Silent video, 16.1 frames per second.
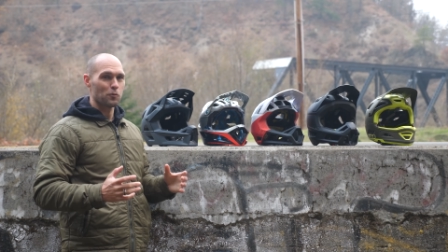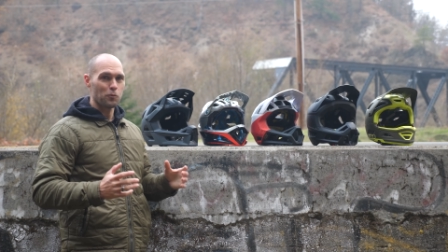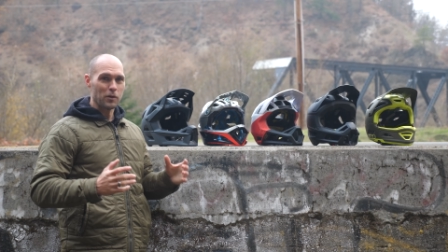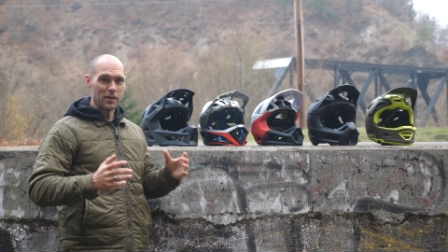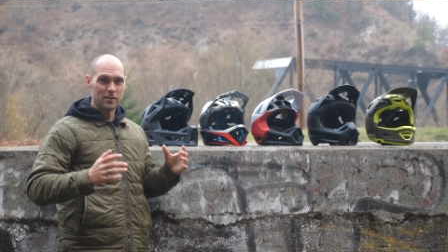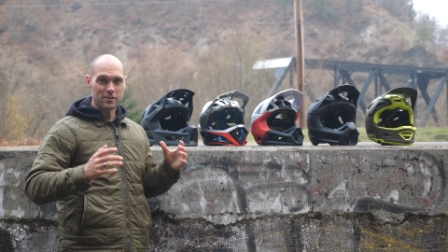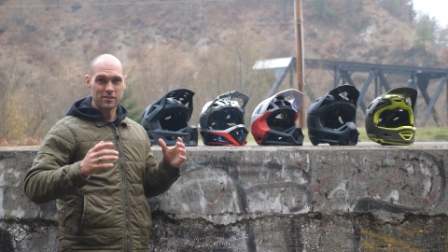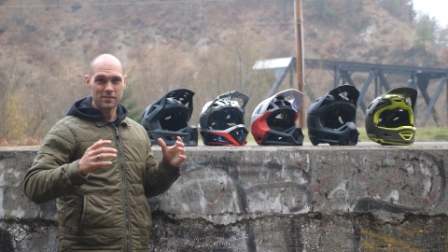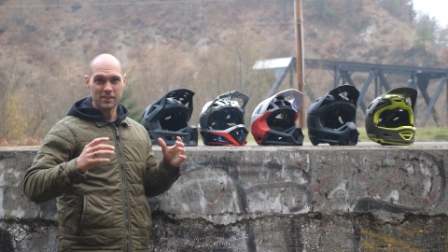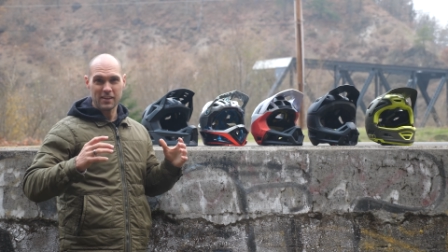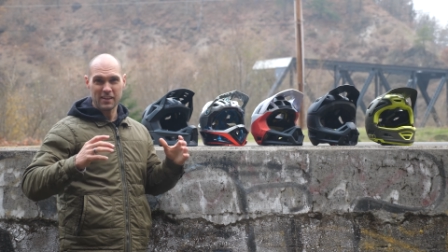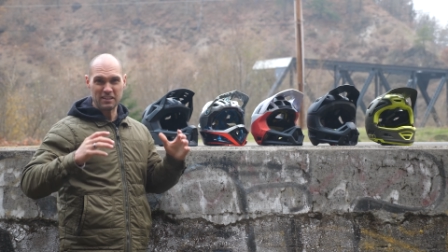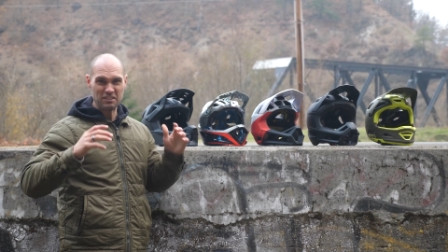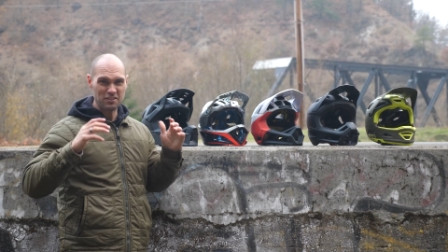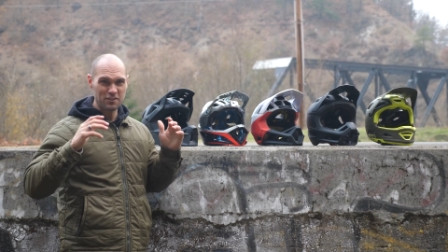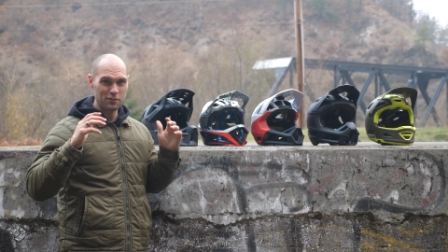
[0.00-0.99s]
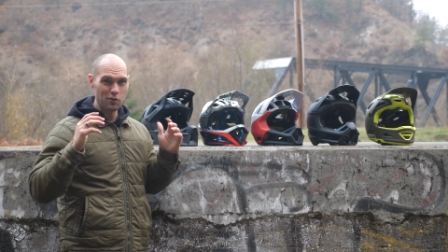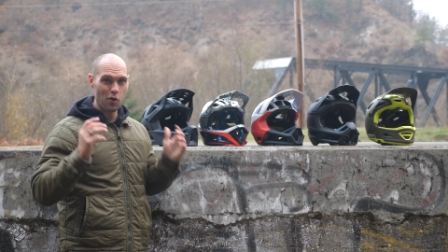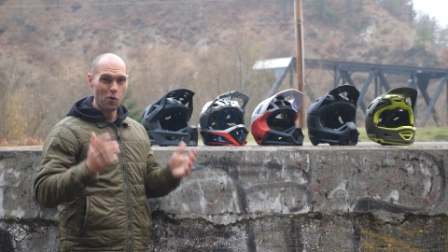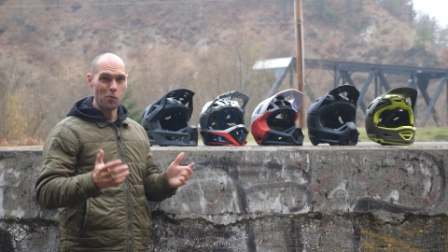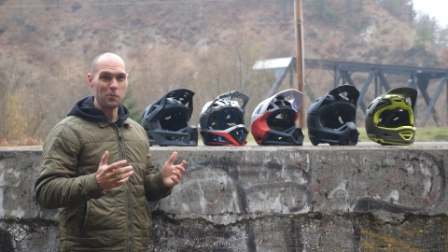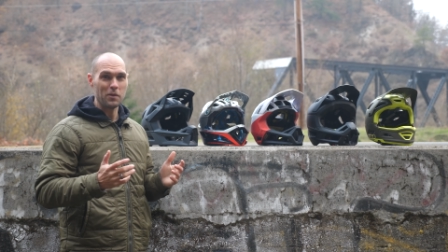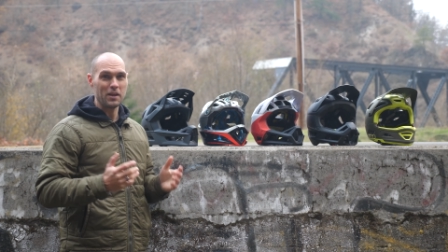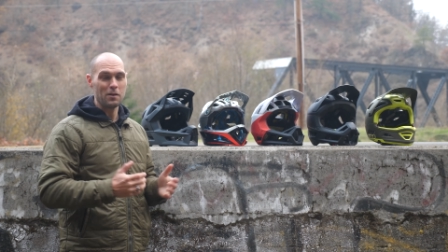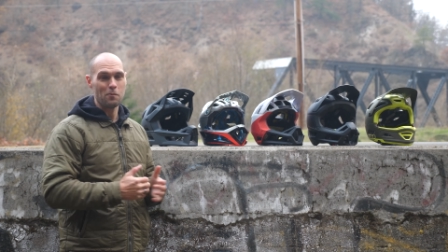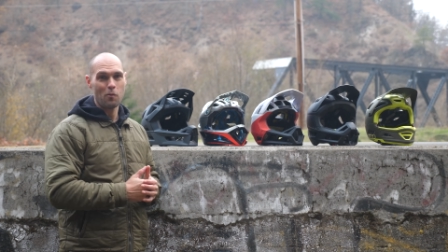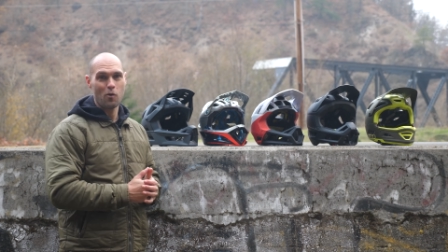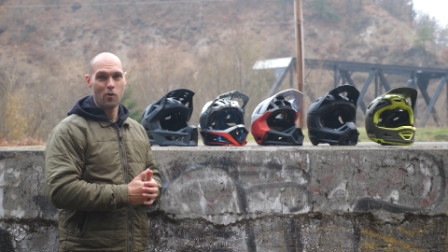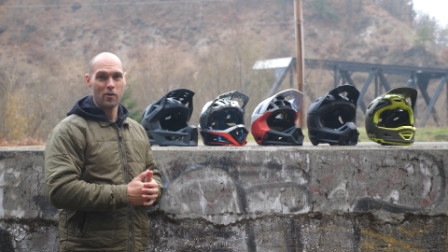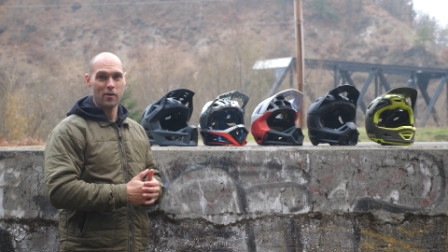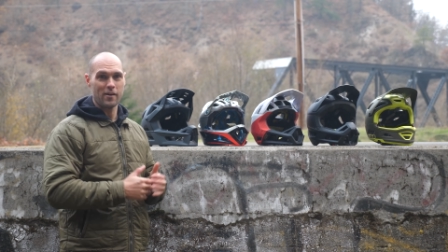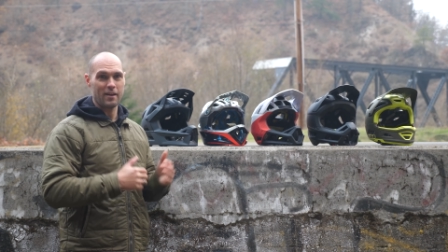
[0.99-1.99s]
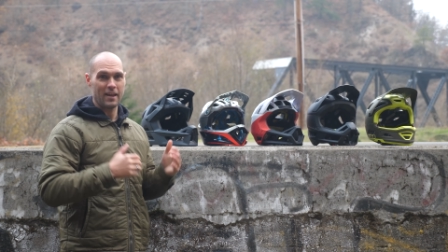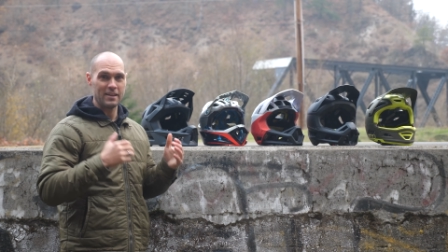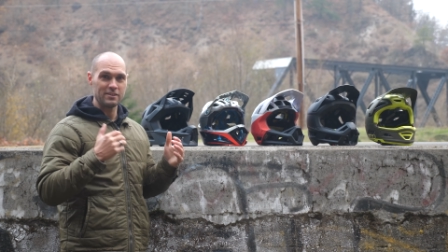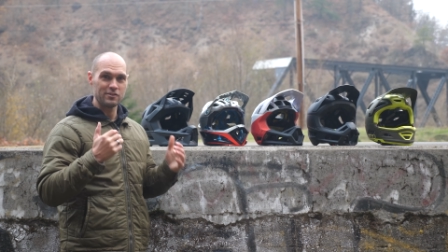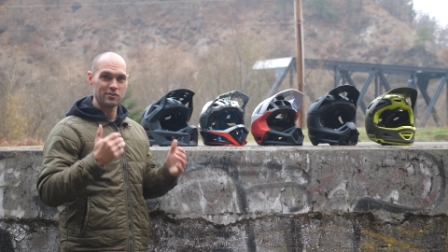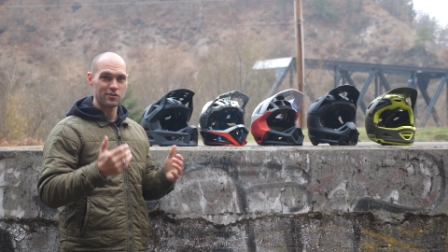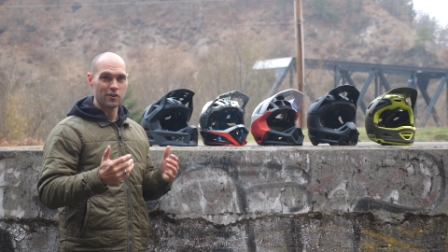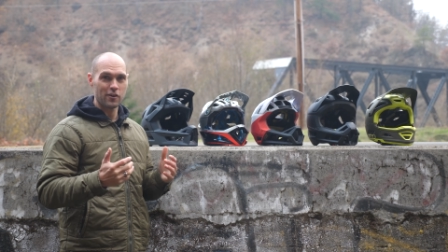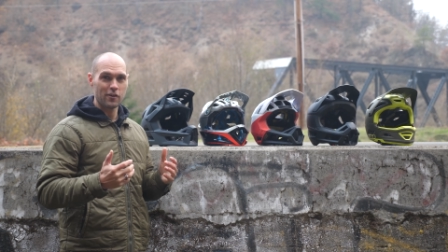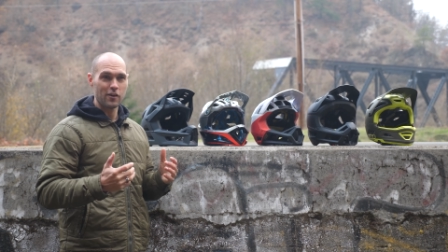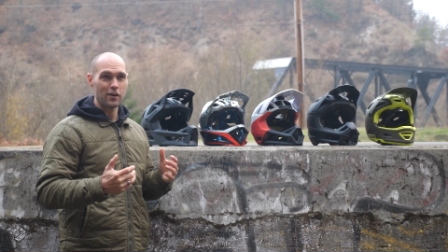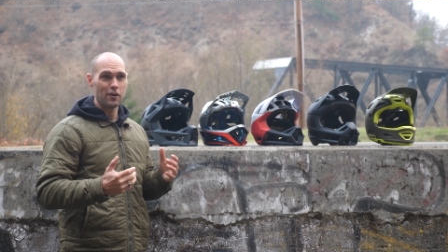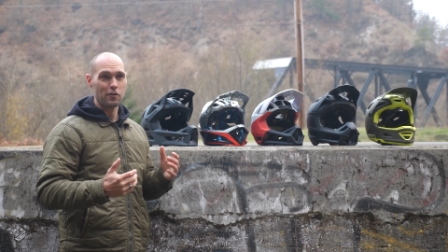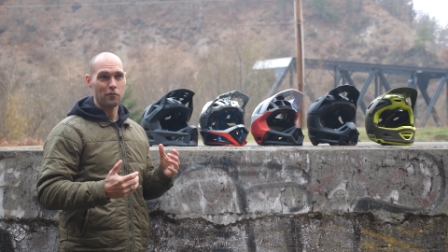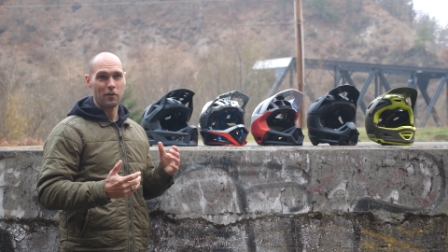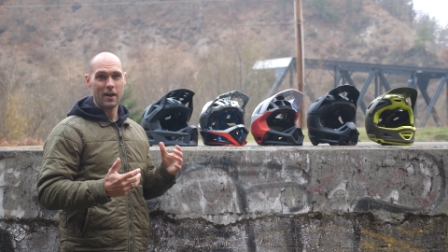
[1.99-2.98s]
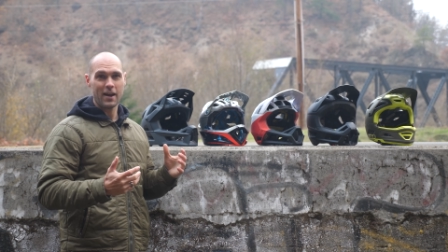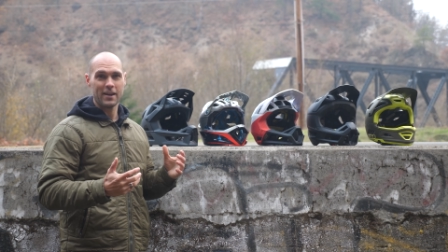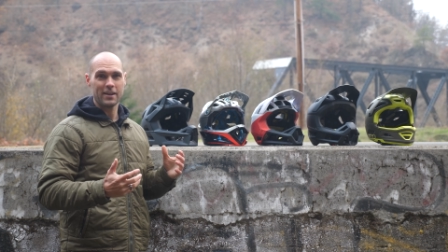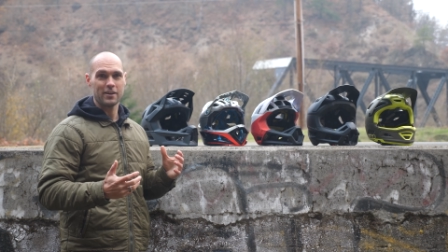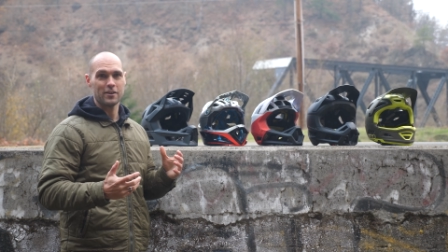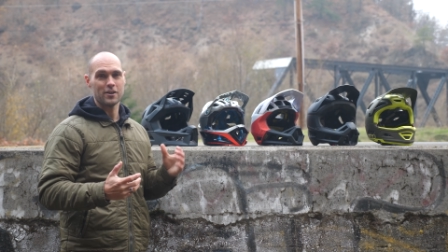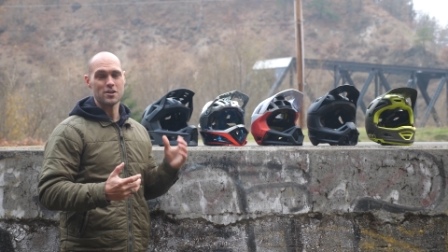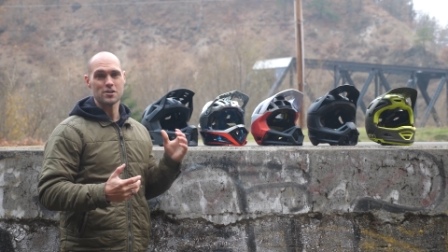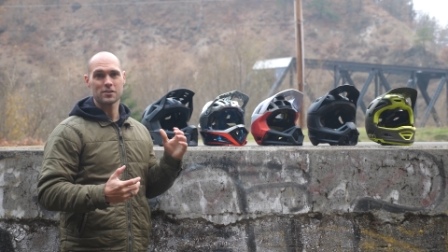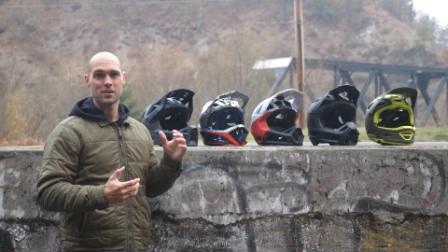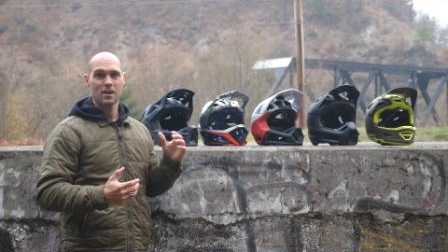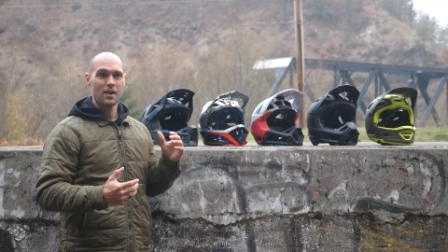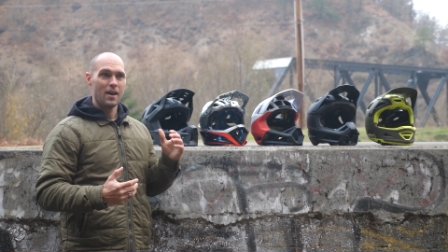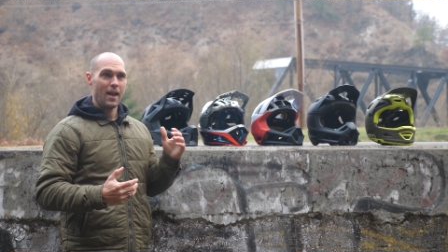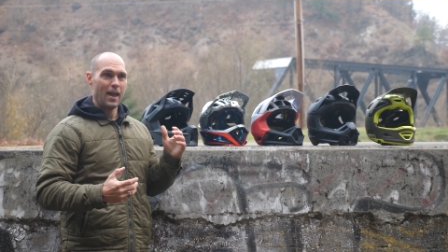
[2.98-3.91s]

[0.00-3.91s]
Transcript: we are seeing so many more enduro riders